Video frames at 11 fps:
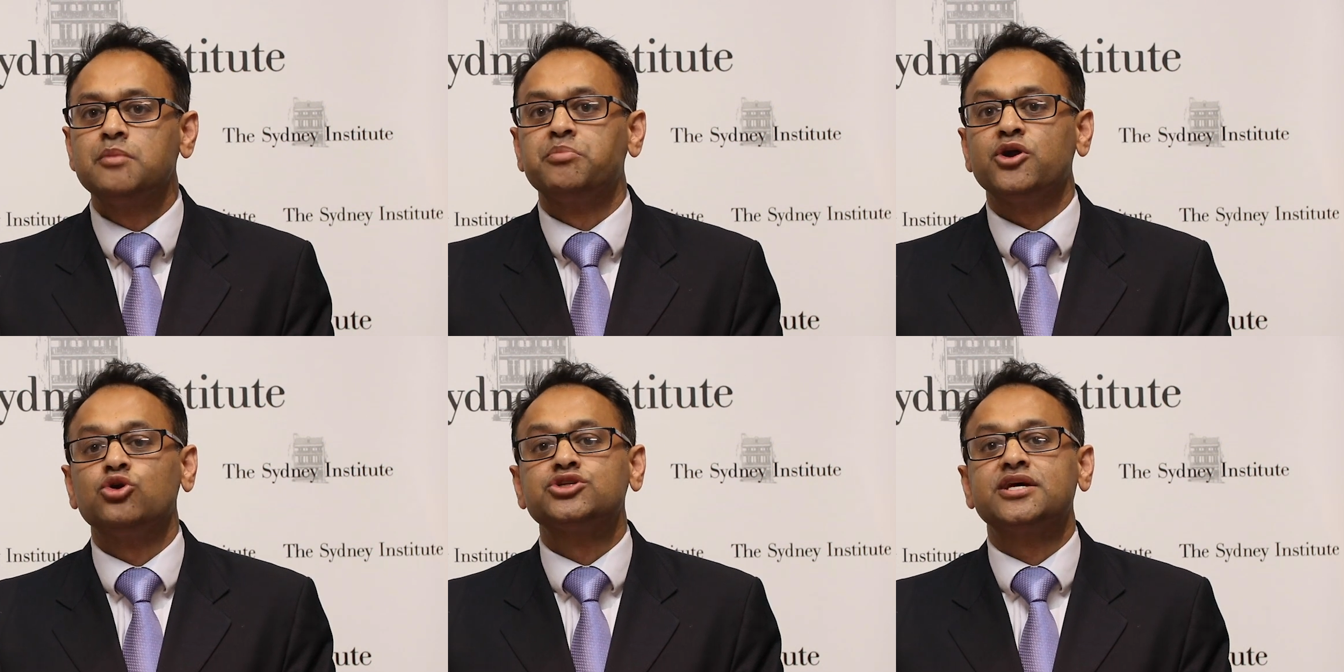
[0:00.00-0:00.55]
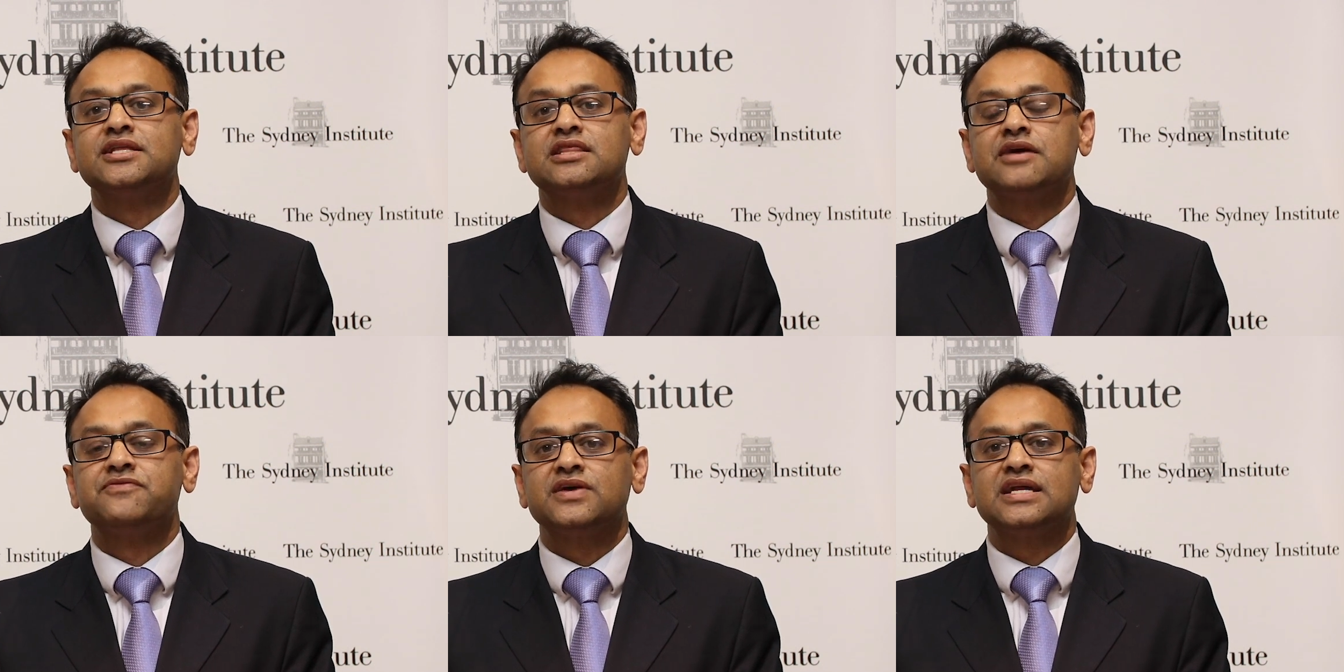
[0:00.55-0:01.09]
but also that
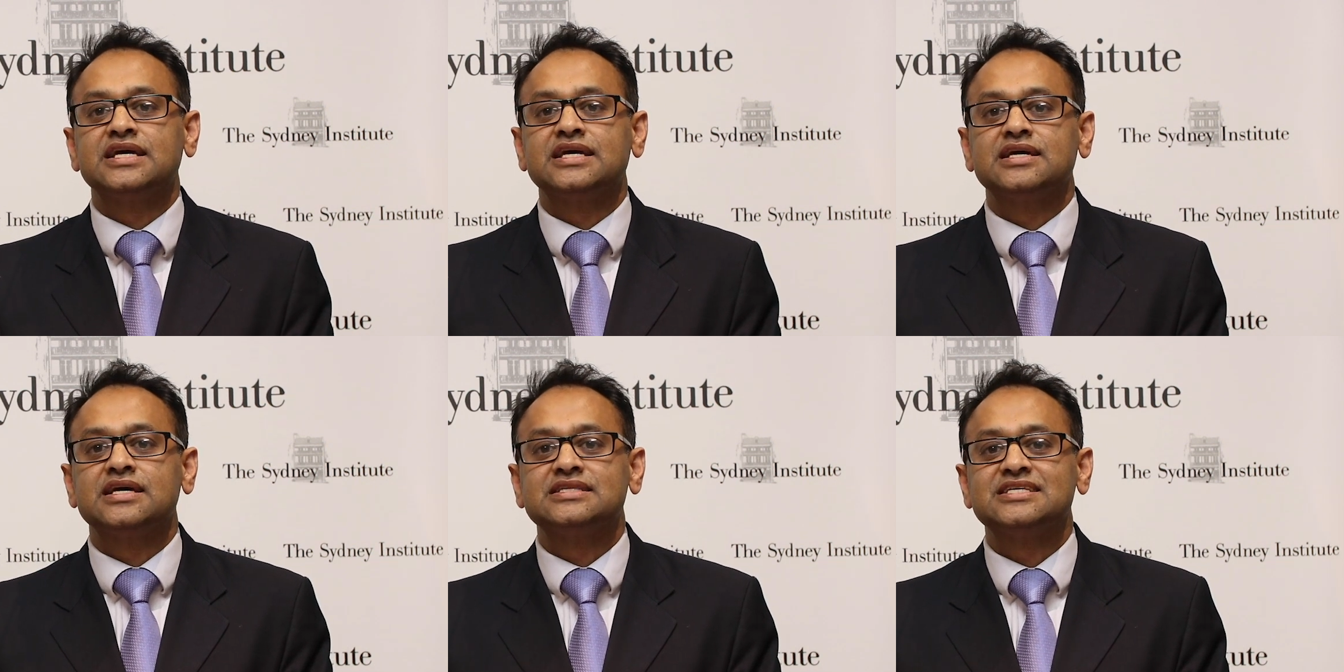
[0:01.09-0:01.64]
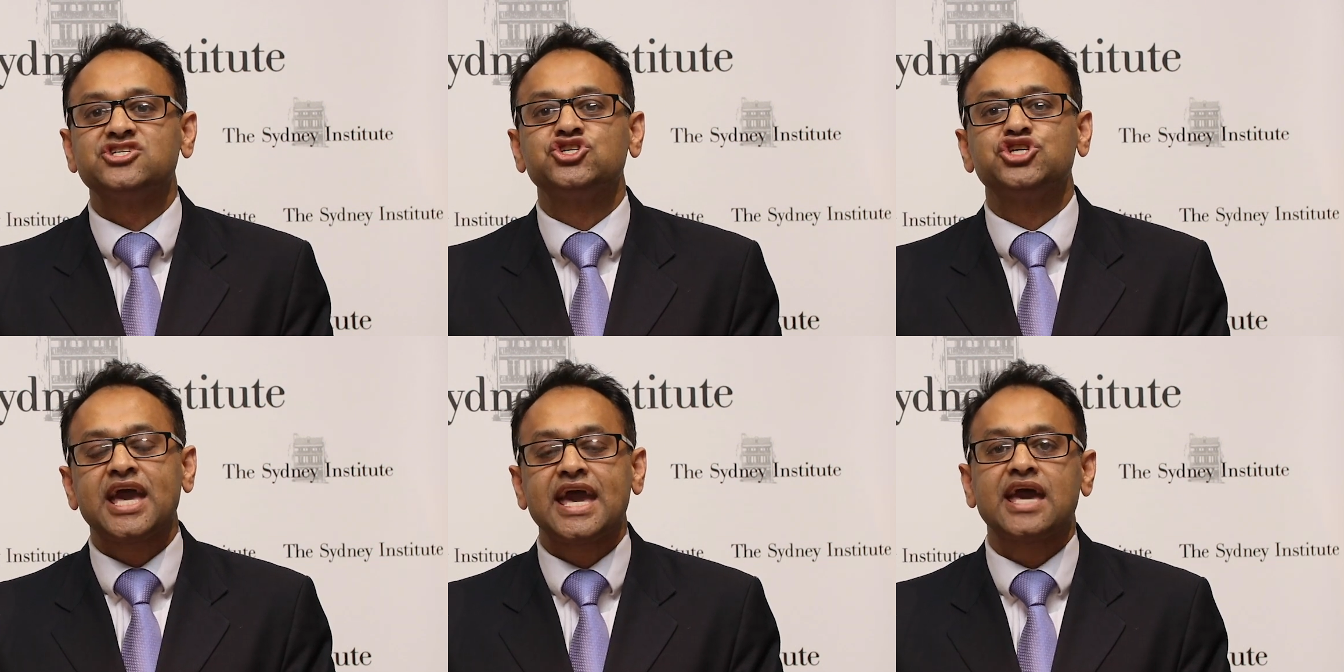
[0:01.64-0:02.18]
they're feeling it's a
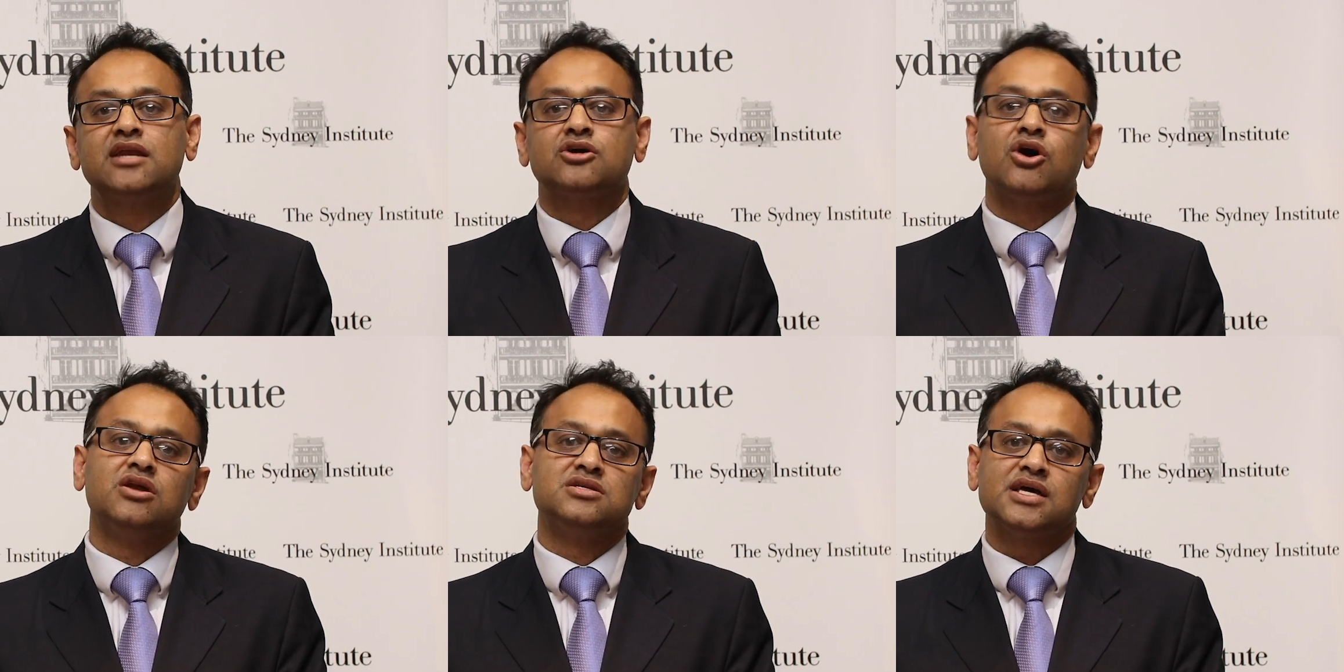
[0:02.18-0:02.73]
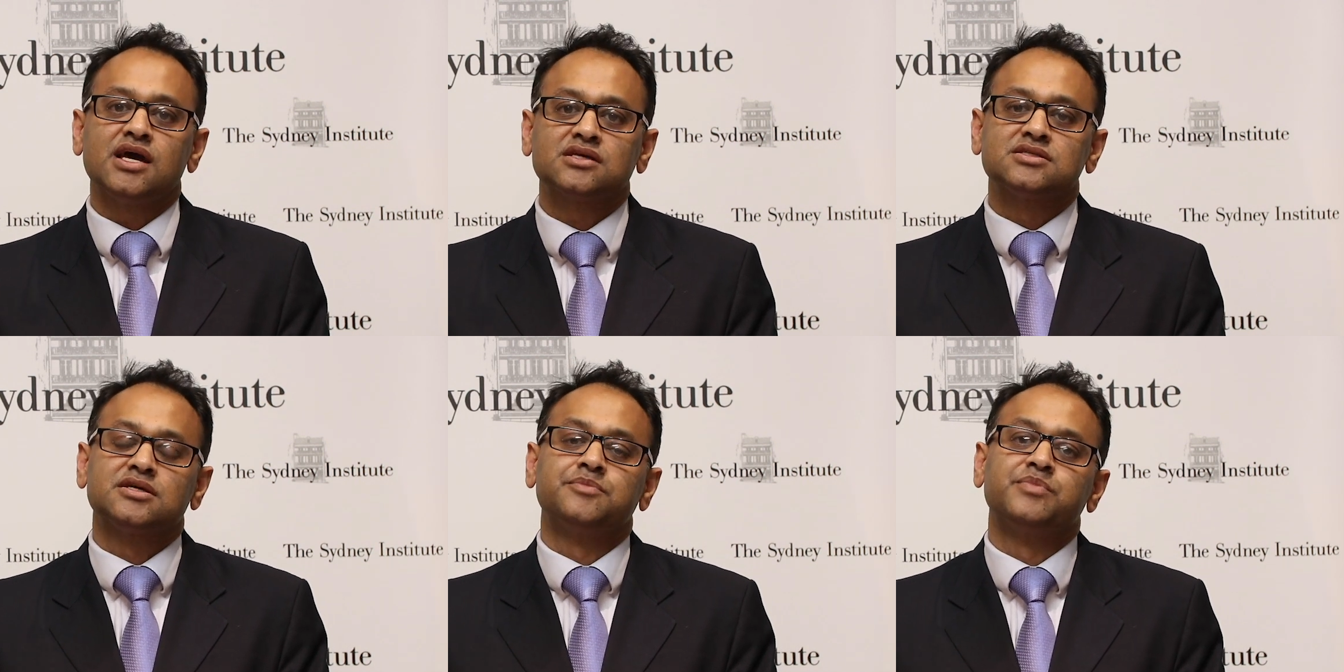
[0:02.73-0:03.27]
shared
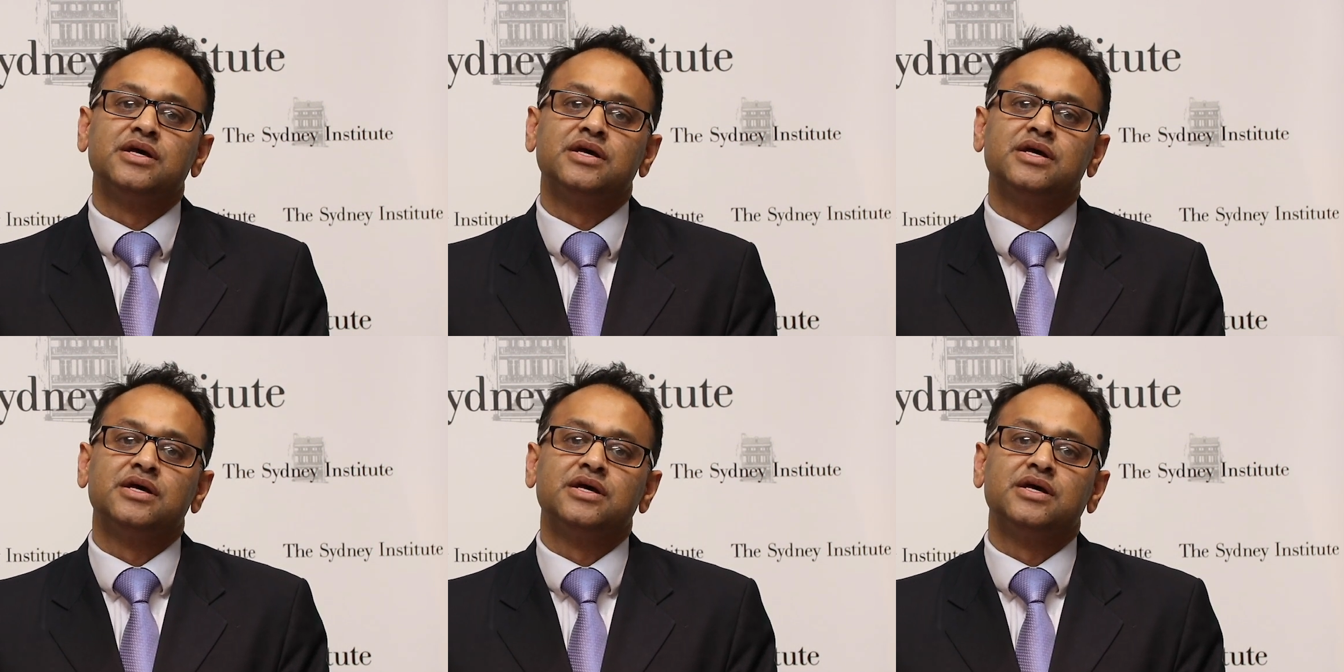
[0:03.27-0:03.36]
context.